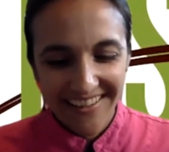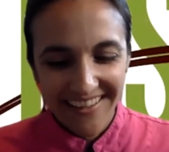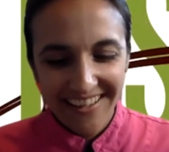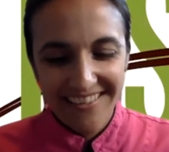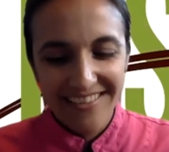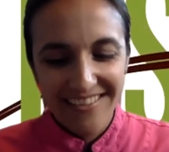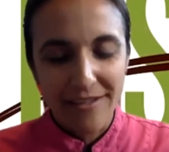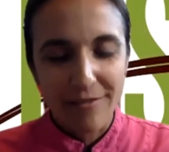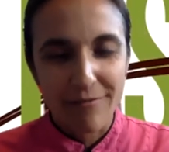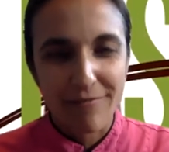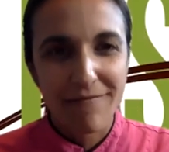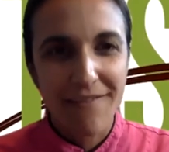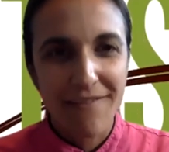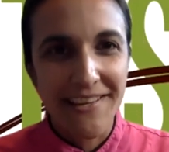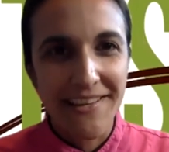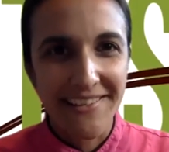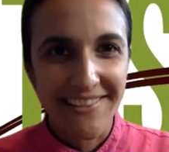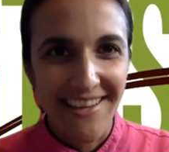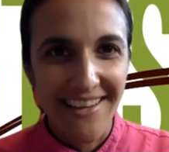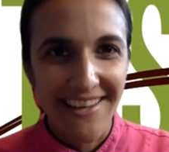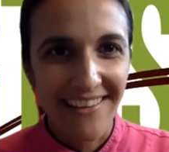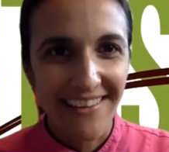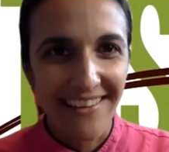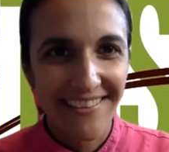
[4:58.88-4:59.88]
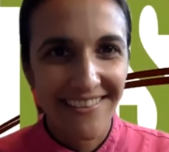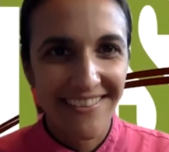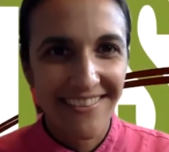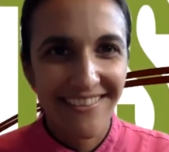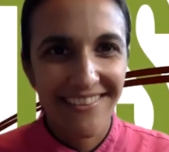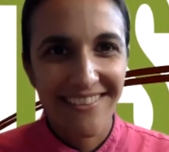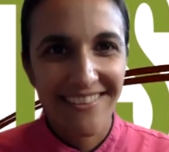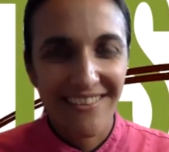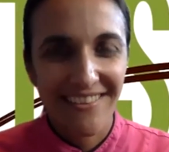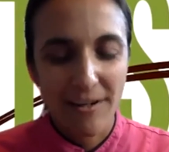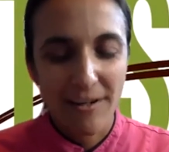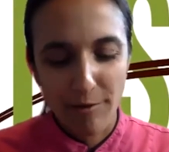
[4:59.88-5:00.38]
It's a fun
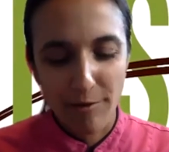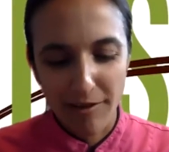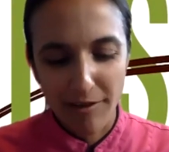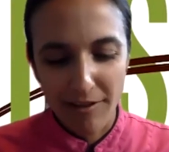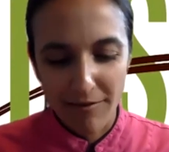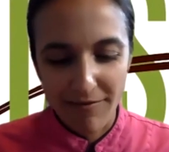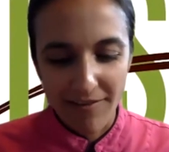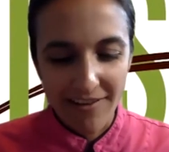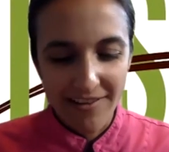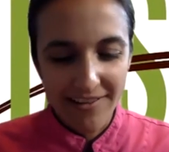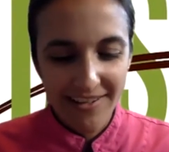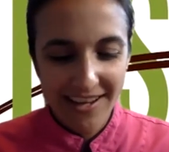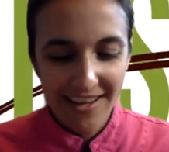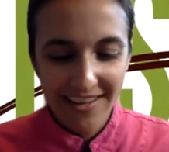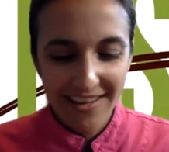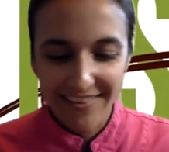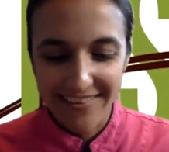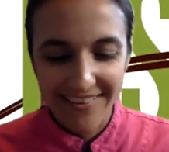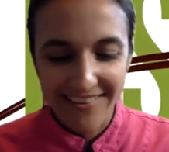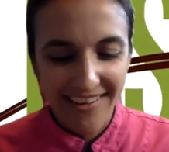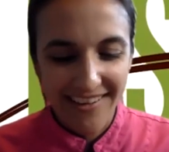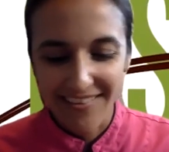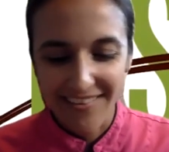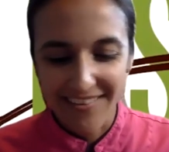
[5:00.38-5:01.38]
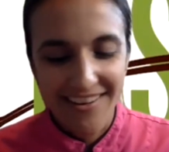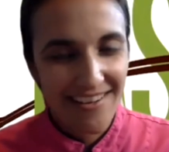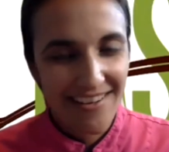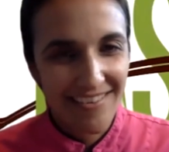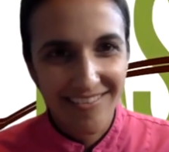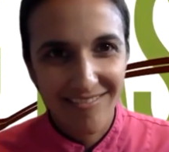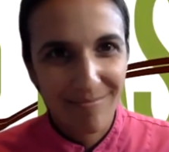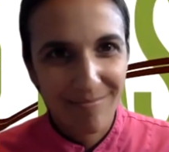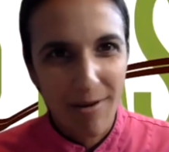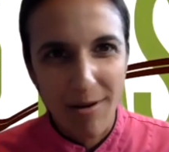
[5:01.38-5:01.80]
test. Is that really a fun test? I don't know.